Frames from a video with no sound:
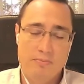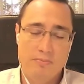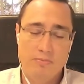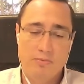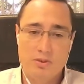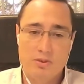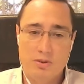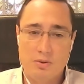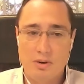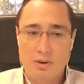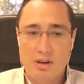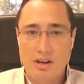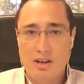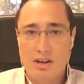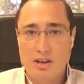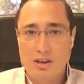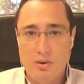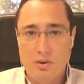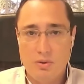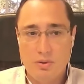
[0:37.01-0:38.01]
So we're going to
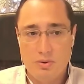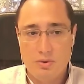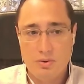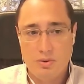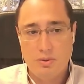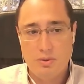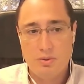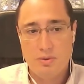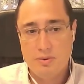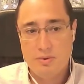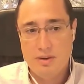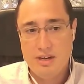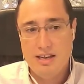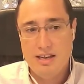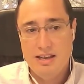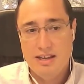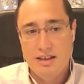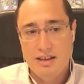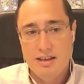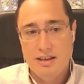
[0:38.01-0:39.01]
go through 3
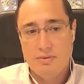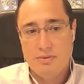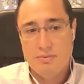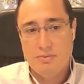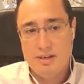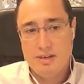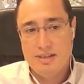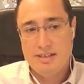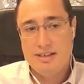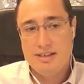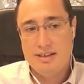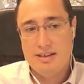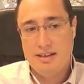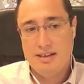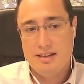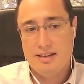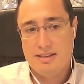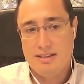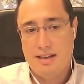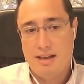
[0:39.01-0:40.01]
recent
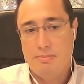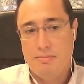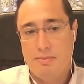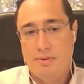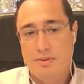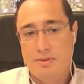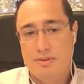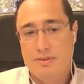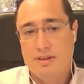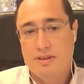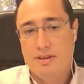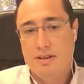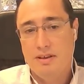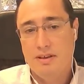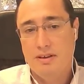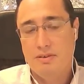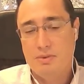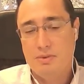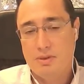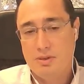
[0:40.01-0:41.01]
examples
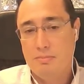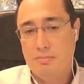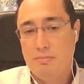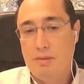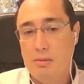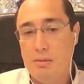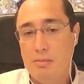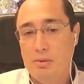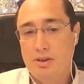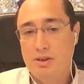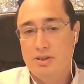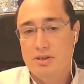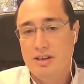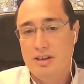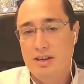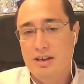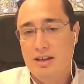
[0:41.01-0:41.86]
which are published